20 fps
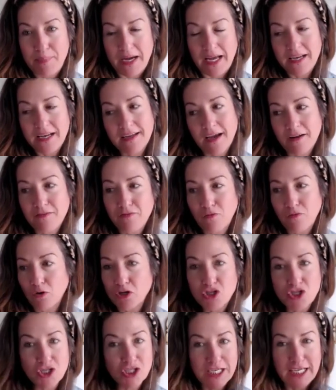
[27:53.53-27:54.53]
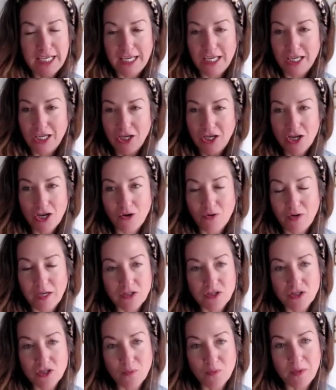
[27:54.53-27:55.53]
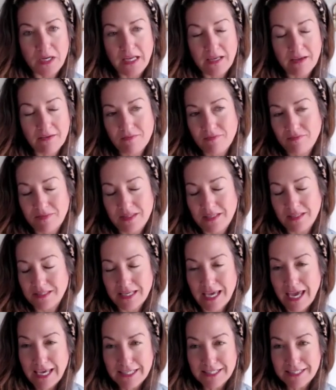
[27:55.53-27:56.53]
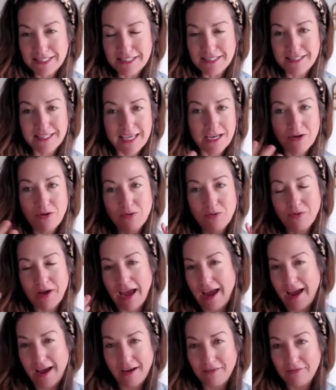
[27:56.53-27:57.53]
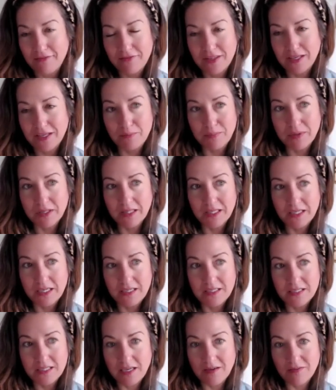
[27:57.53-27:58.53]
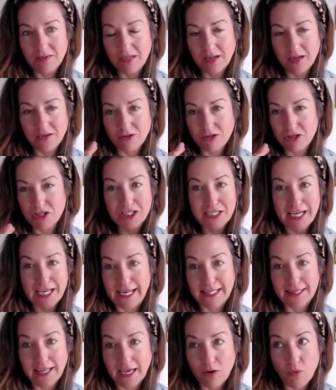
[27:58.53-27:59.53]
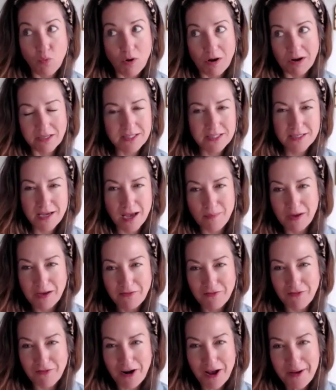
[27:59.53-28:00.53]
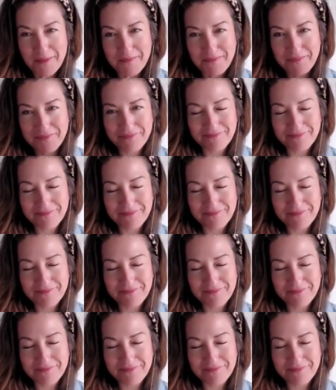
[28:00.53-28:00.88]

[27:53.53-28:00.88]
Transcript: But unfortunately, in so many of these cases, they don't have the ability to even understand like where it's coming from,